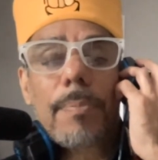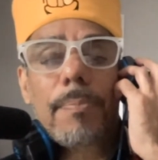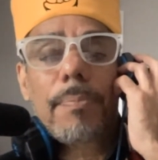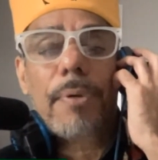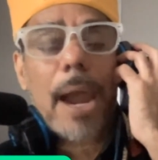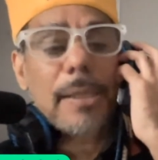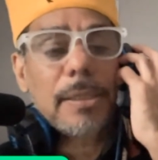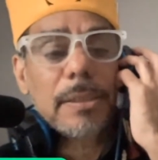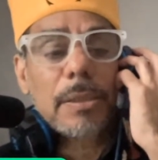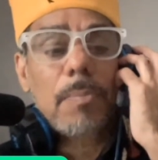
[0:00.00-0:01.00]

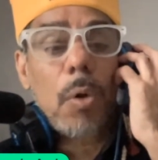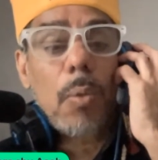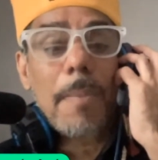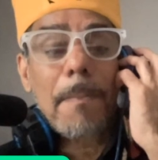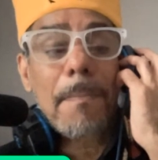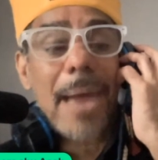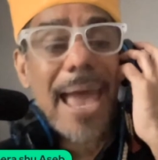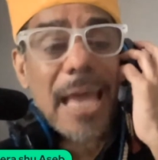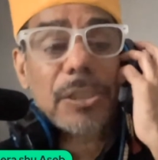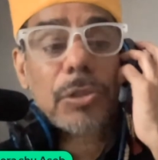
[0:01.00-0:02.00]
practice, and the more we
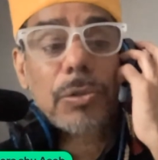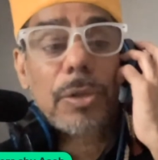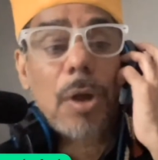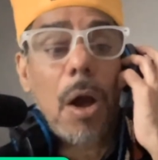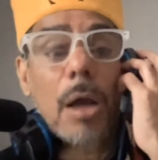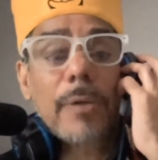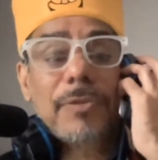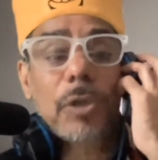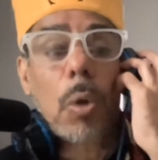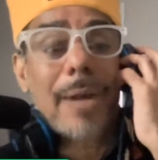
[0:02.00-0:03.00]
master the art
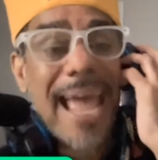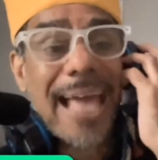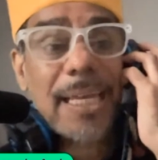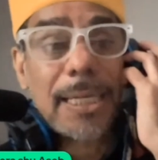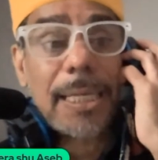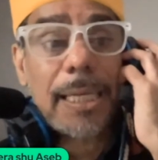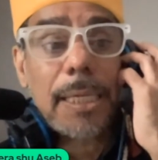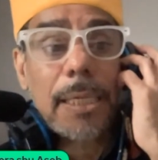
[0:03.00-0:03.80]
of tonality,